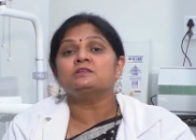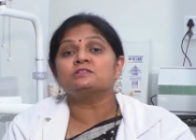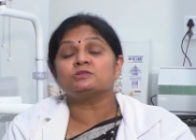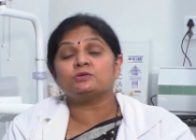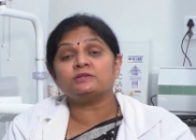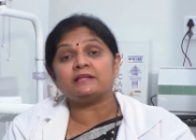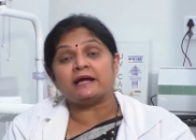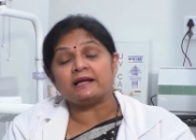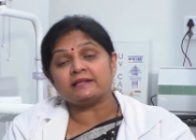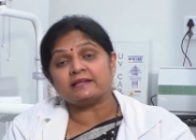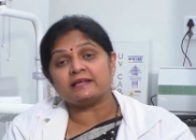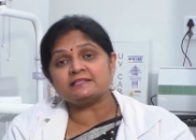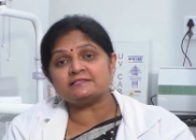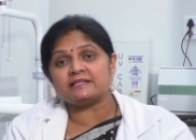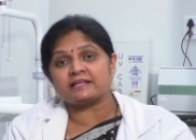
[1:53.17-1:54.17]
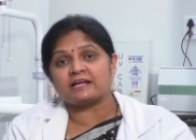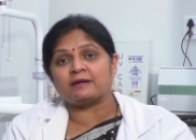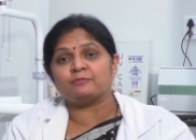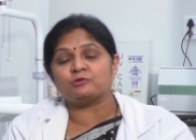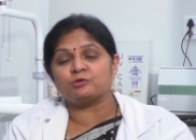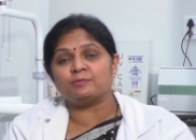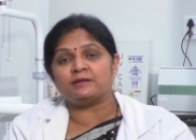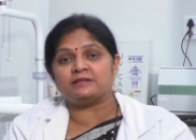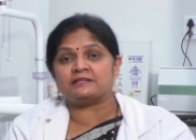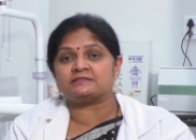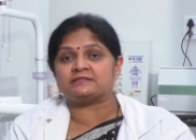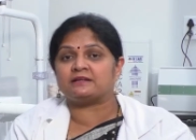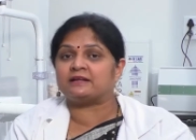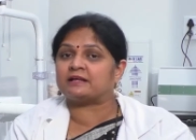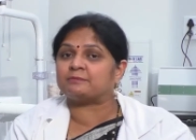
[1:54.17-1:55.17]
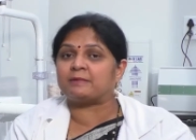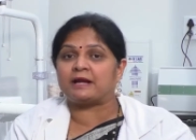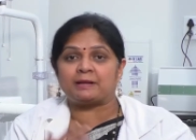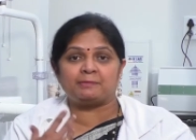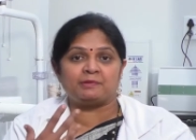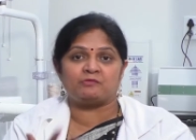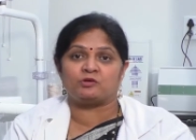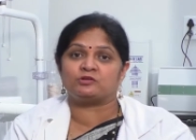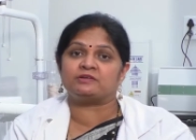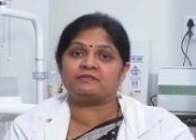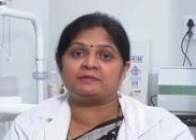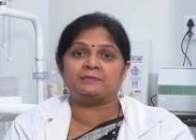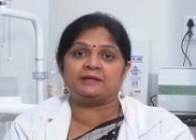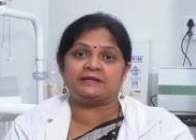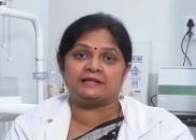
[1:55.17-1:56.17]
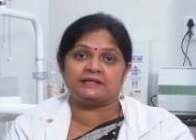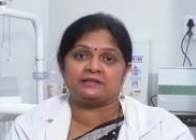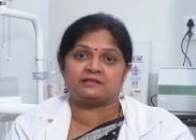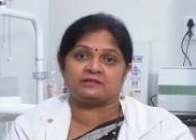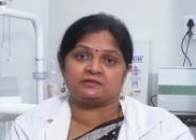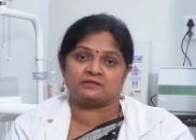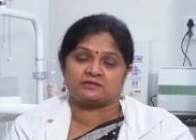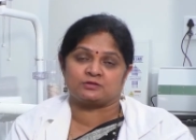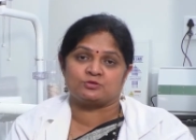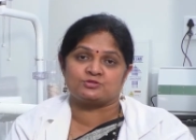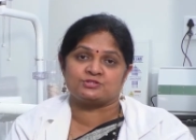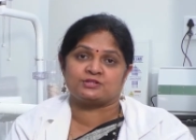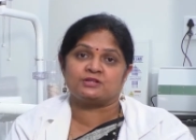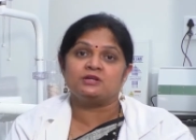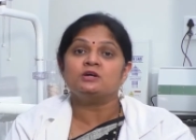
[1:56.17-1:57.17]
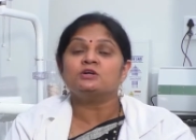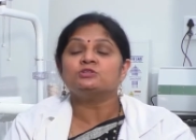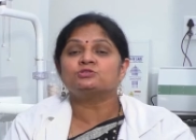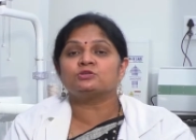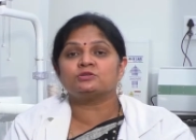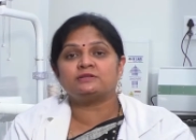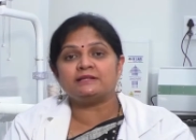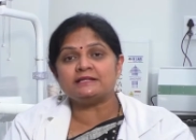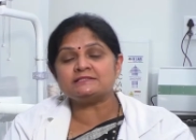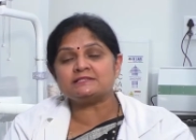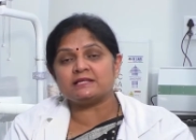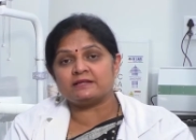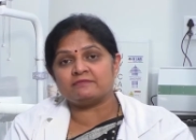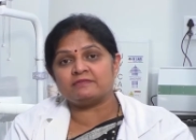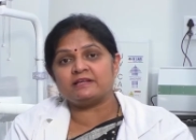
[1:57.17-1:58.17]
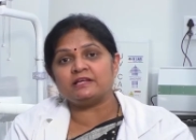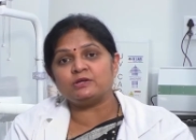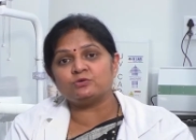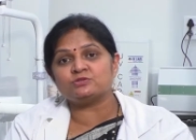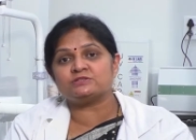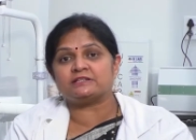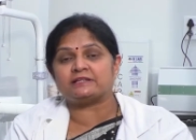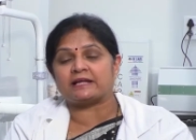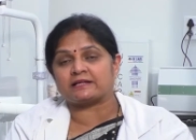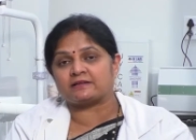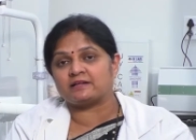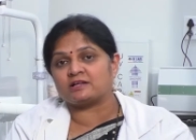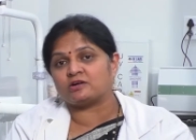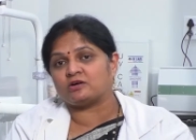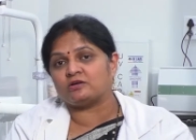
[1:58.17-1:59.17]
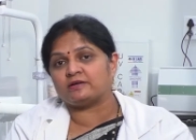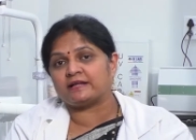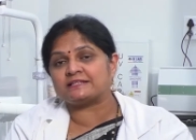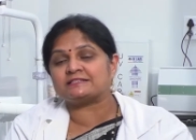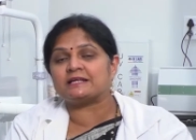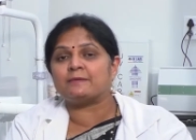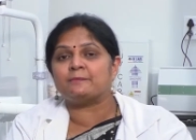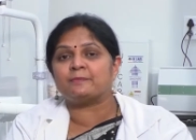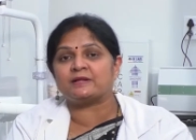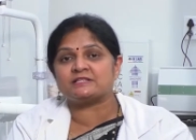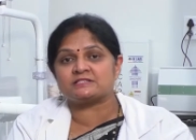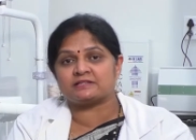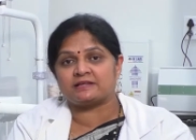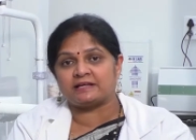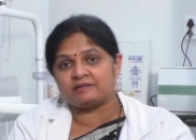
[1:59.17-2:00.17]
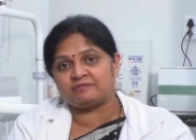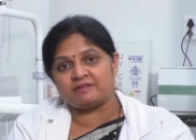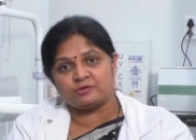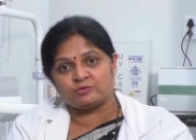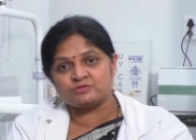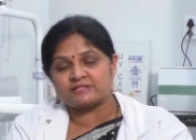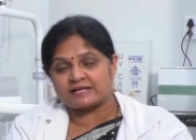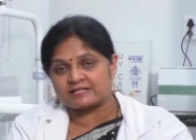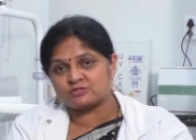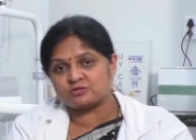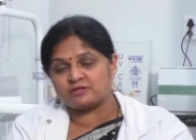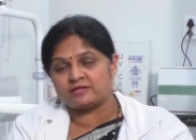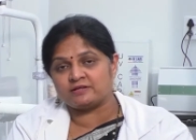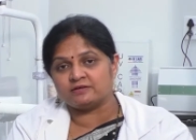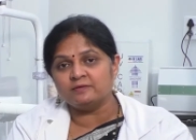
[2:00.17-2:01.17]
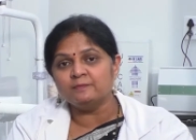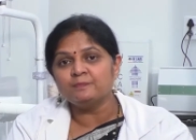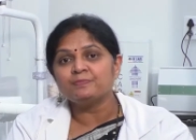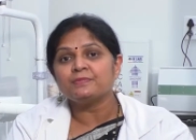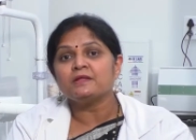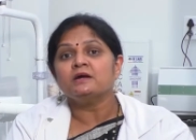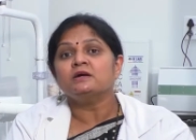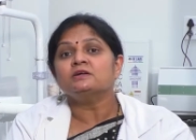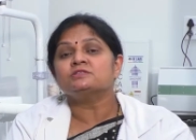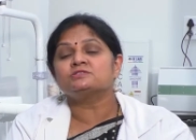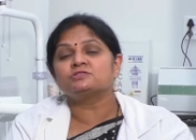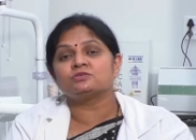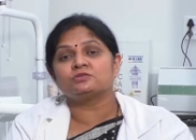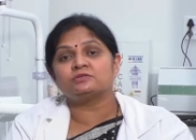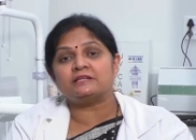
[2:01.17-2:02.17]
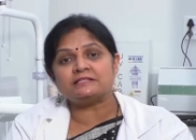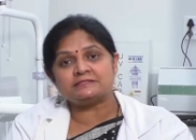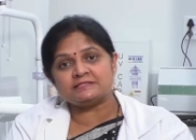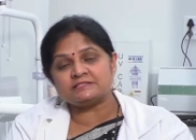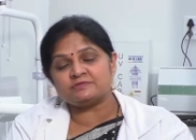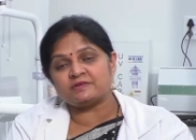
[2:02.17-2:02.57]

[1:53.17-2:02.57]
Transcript: So in that case they come to me, they said like madam we want the immediate uh, closure. So this we use a technique called as impressed kit we use actually here. So this is